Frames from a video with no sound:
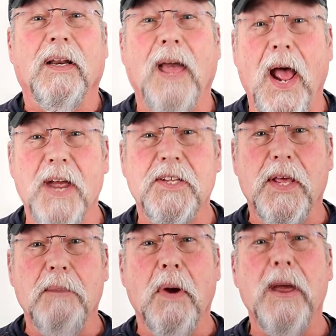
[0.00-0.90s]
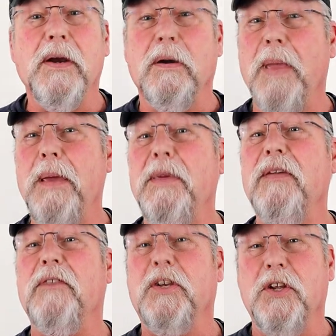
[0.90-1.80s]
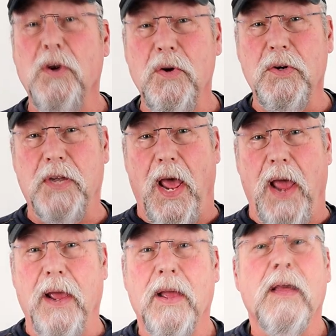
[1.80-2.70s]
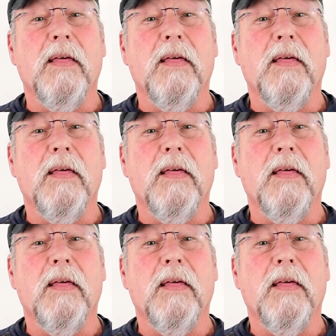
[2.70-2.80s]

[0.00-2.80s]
last thing Monday or maybe even Tuesday.